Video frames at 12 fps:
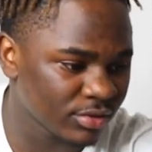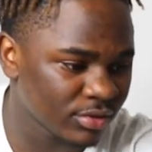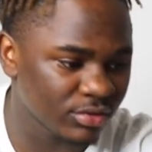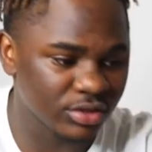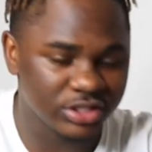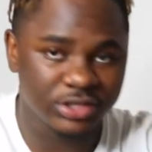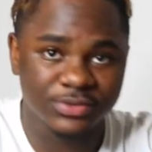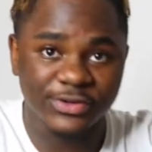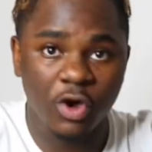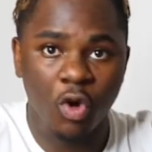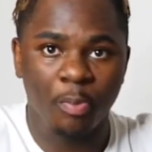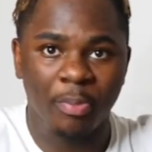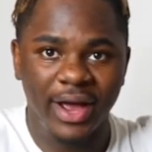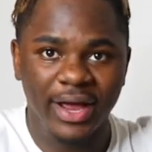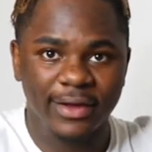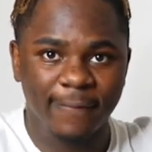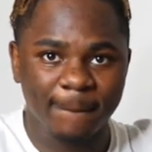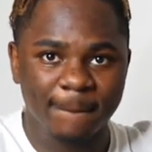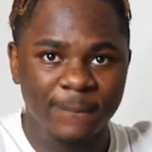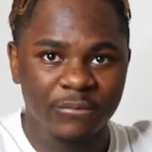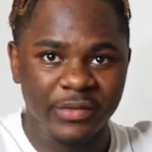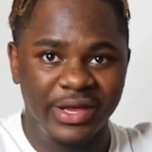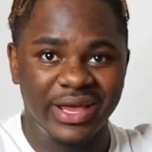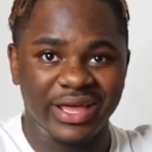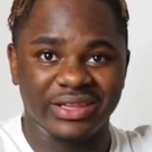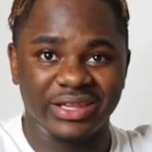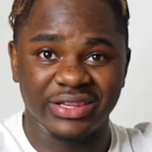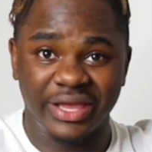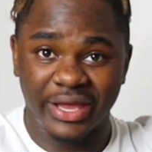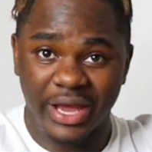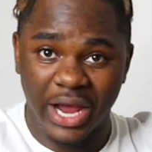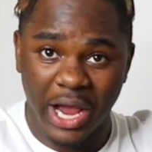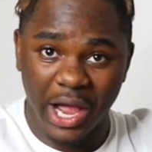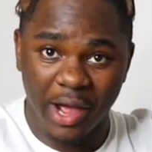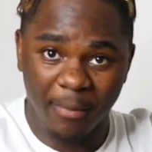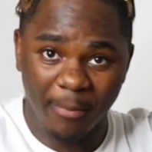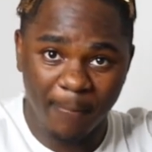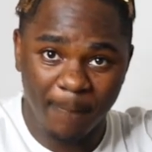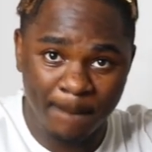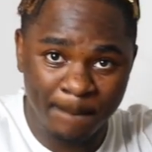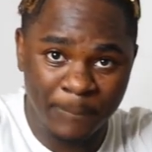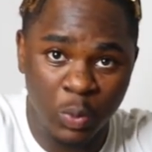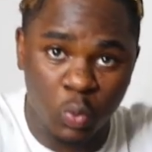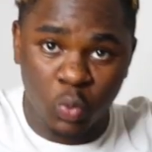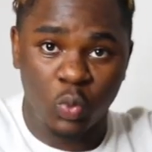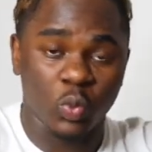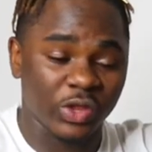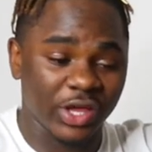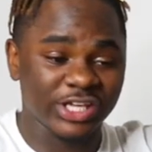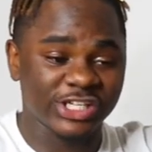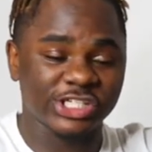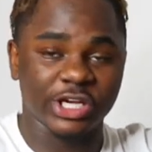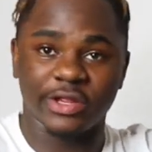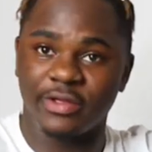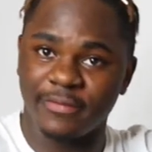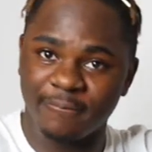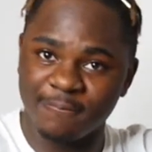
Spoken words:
the sheeps go back, and then they come, boom, they hit each other.